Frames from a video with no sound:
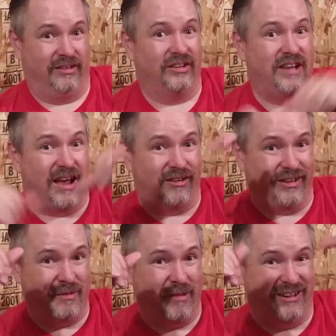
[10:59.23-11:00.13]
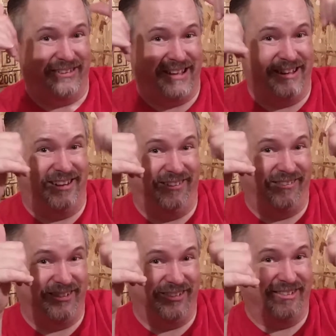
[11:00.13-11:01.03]
look down on the mentally ill,
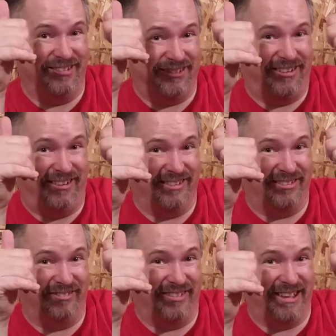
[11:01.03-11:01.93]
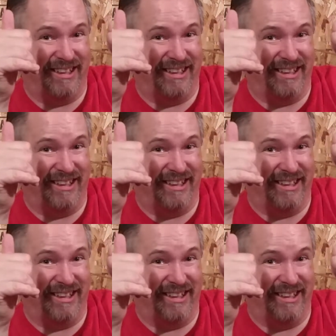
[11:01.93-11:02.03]
which is awesome.